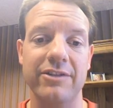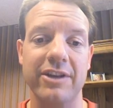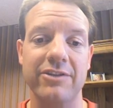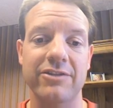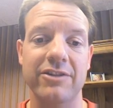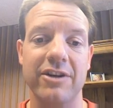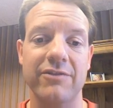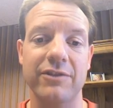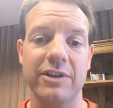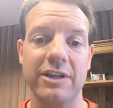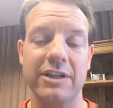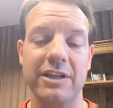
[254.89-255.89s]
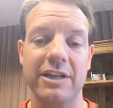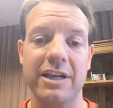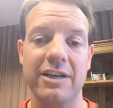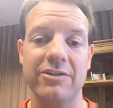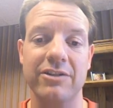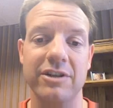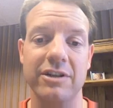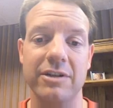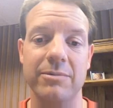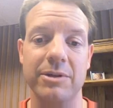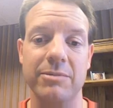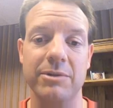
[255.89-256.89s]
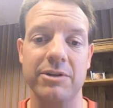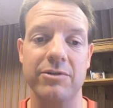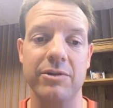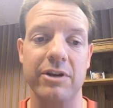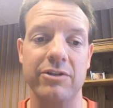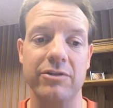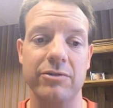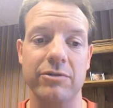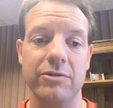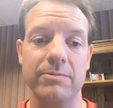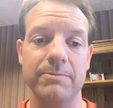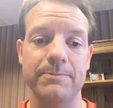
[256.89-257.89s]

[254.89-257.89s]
ACE staff for their dedication and commitment to our children.